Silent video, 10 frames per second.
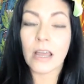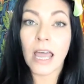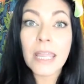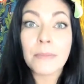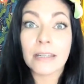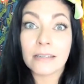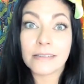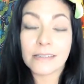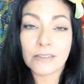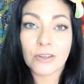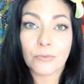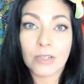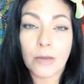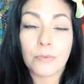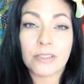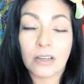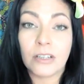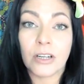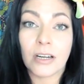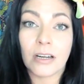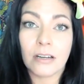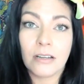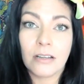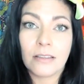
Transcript: And I made a decision when I was younger